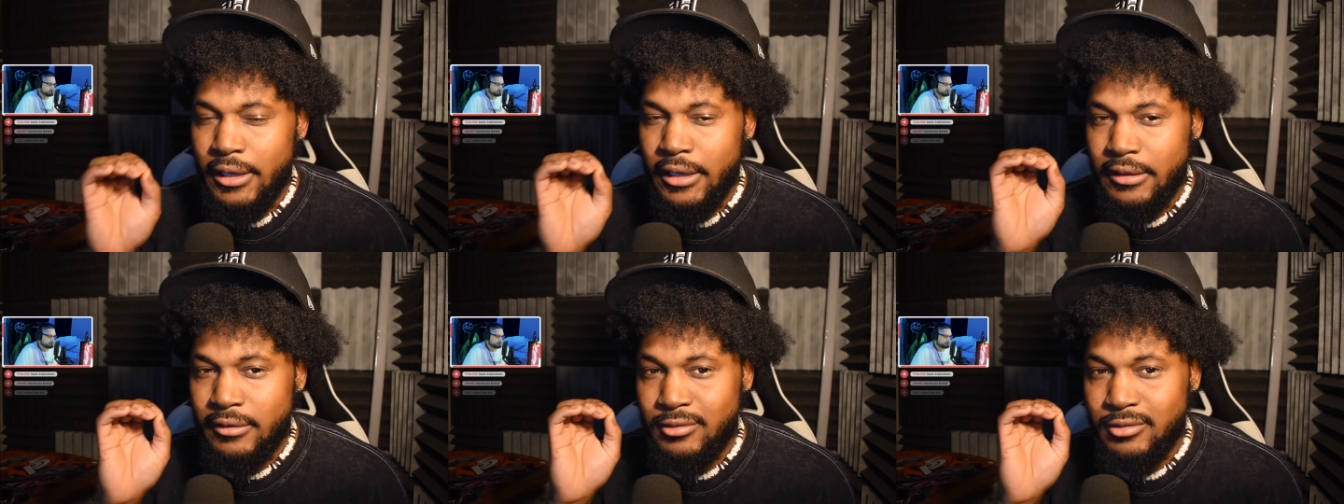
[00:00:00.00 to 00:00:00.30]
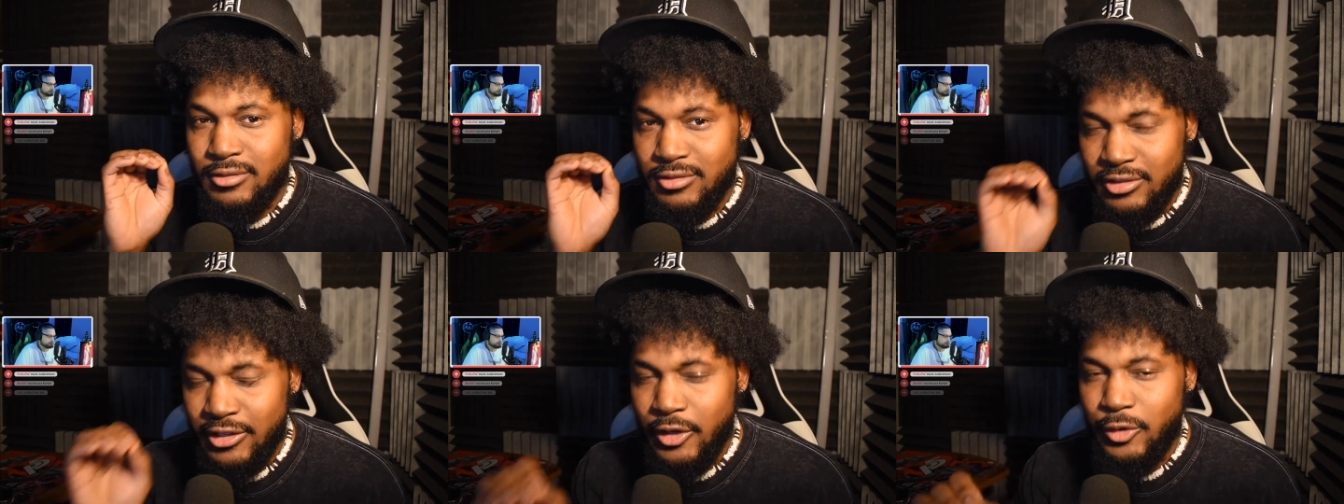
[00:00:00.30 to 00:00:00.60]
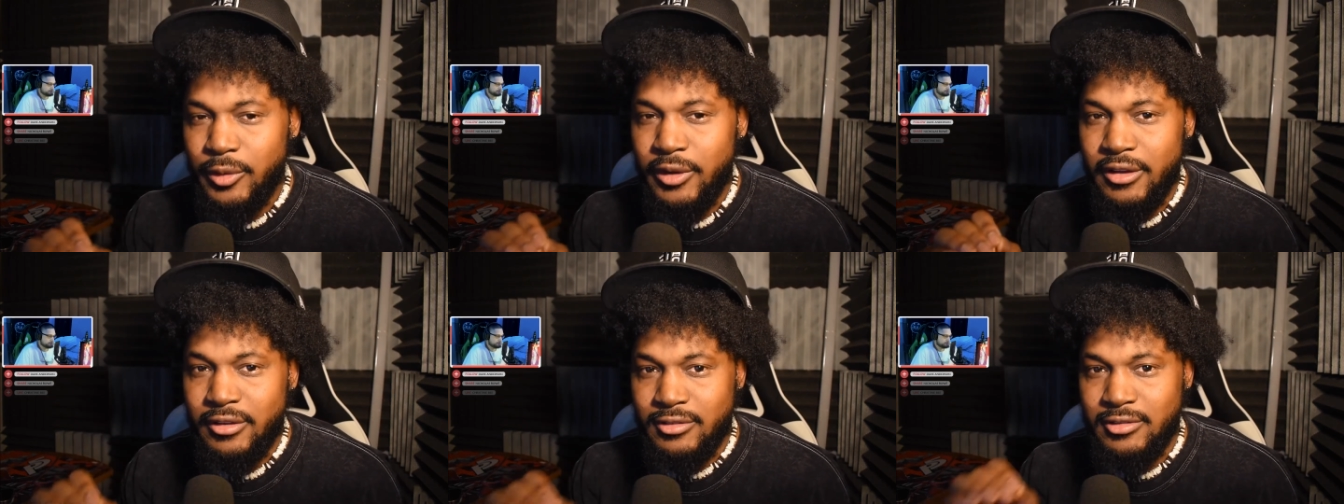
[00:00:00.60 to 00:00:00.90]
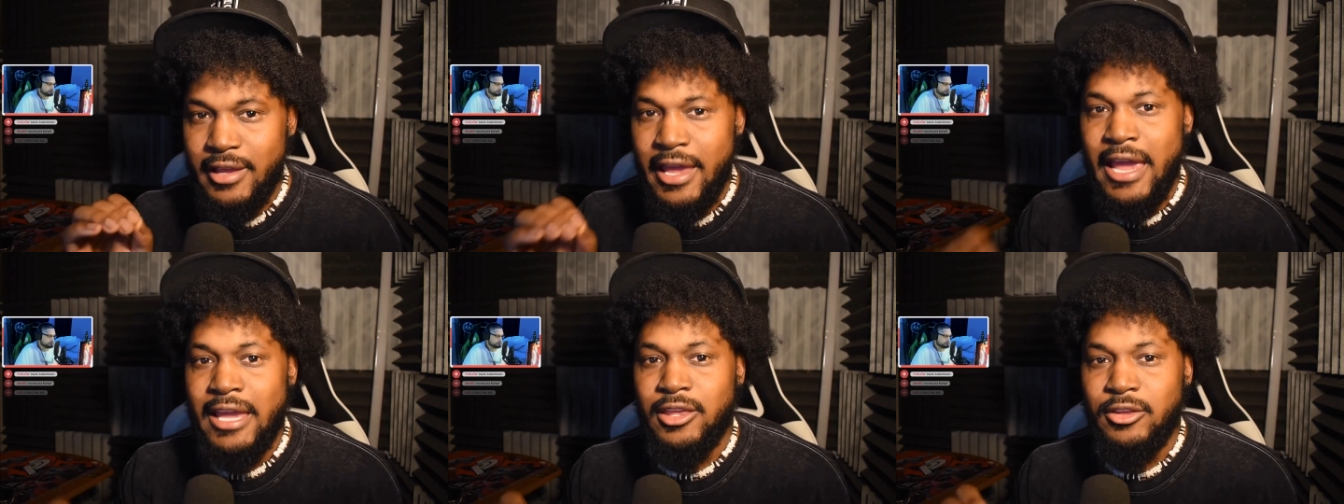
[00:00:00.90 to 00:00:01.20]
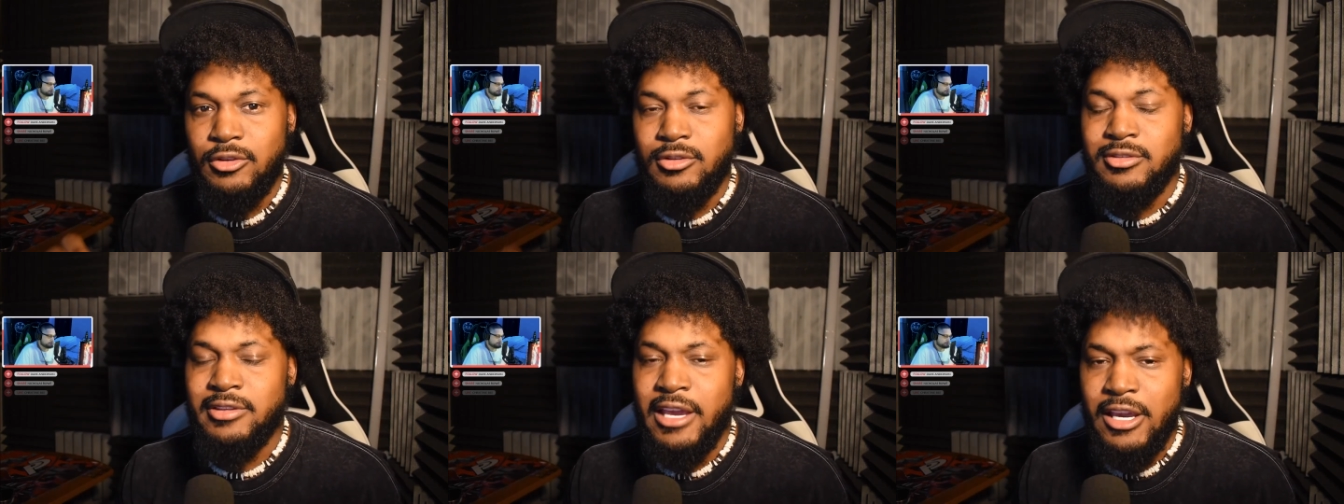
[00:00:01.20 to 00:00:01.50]
serious
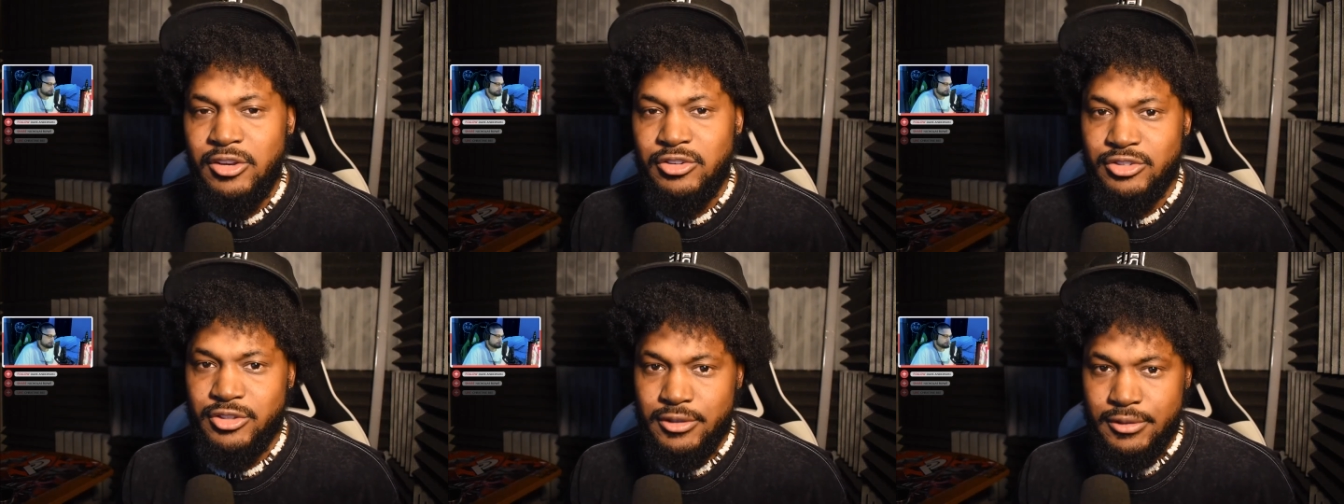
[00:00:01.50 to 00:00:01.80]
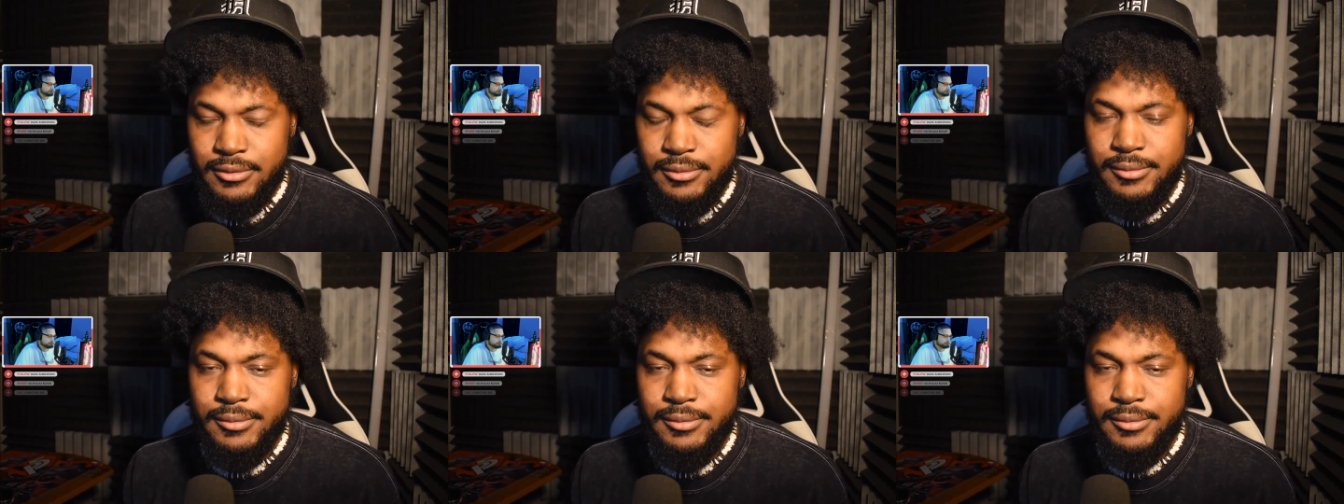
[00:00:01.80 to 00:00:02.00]
accusation.